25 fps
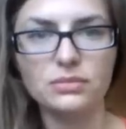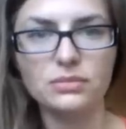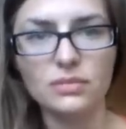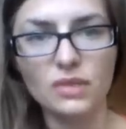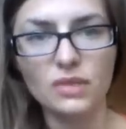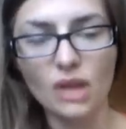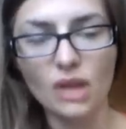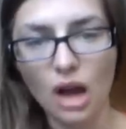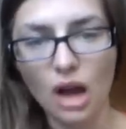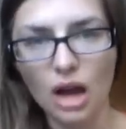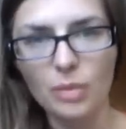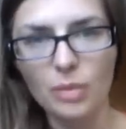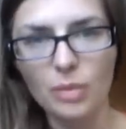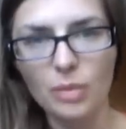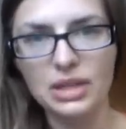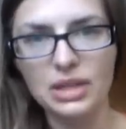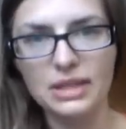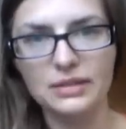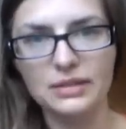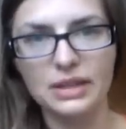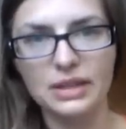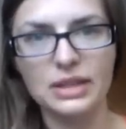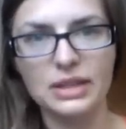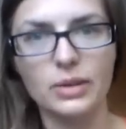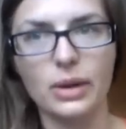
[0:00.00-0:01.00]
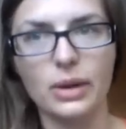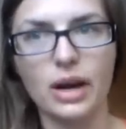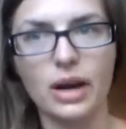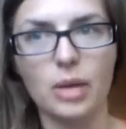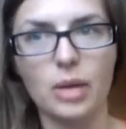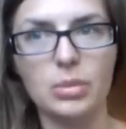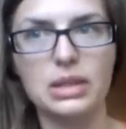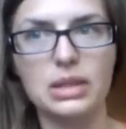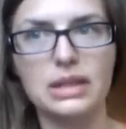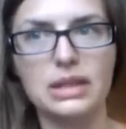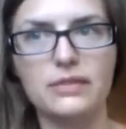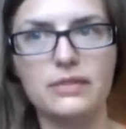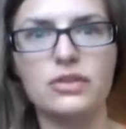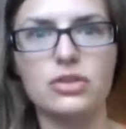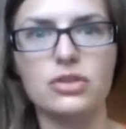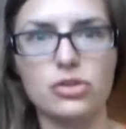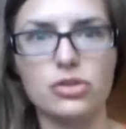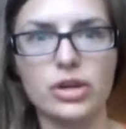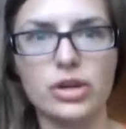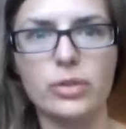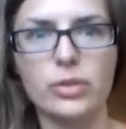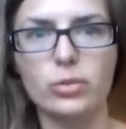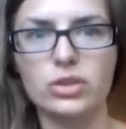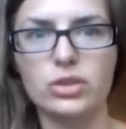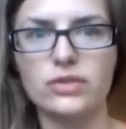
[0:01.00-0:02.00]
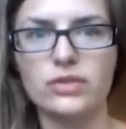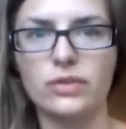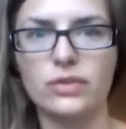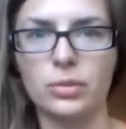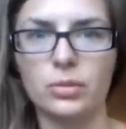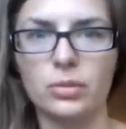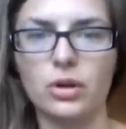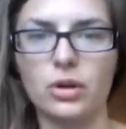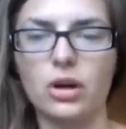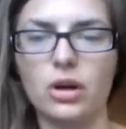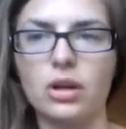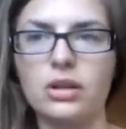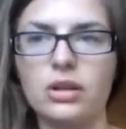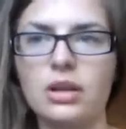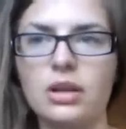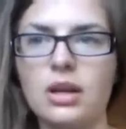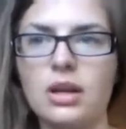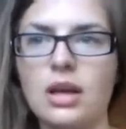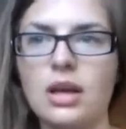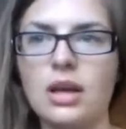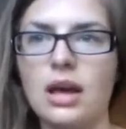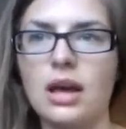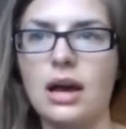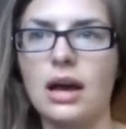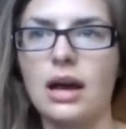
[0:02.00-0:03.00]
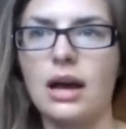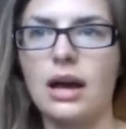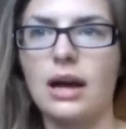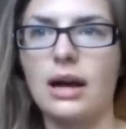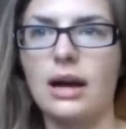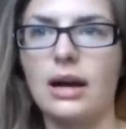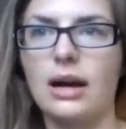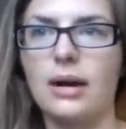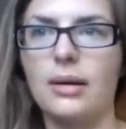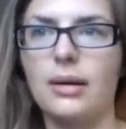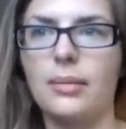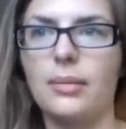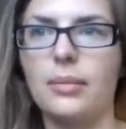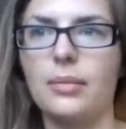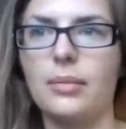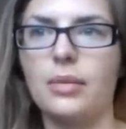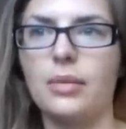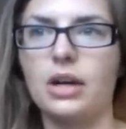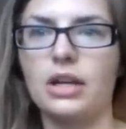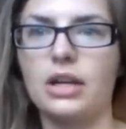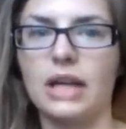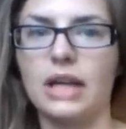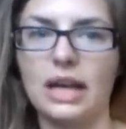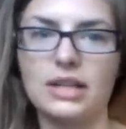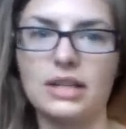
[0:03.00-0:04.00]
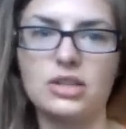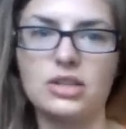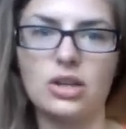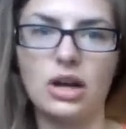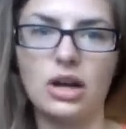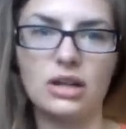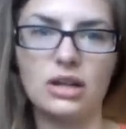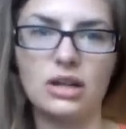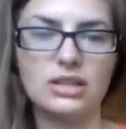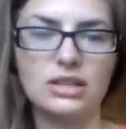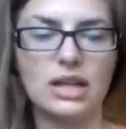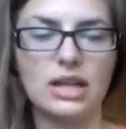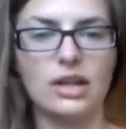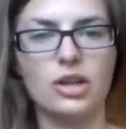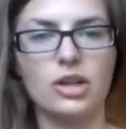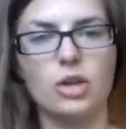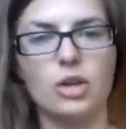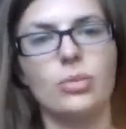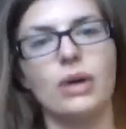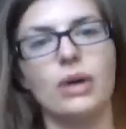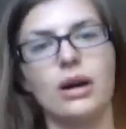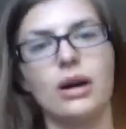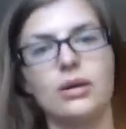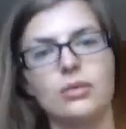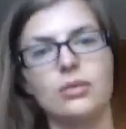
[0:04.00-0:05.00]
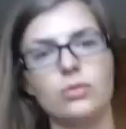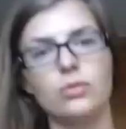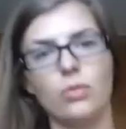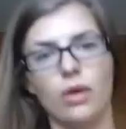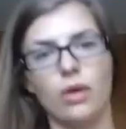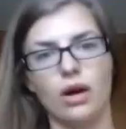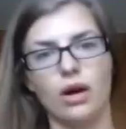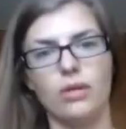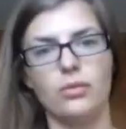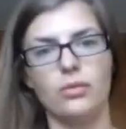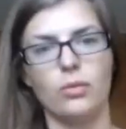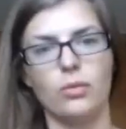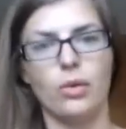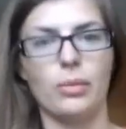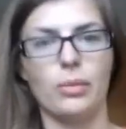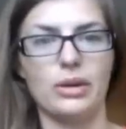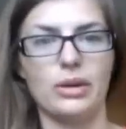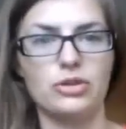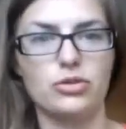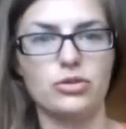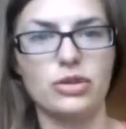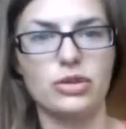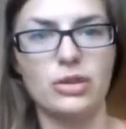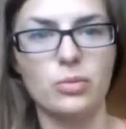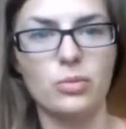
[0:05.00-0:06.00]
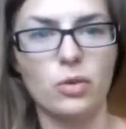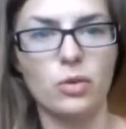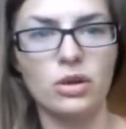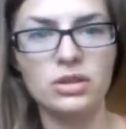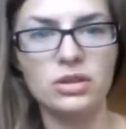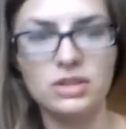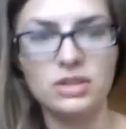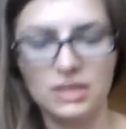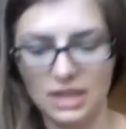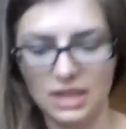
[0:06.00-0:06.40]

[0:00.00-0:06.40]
I believe, anyway, I believe the dream was from God um, okay, so I'll tell you about what, what my dream was.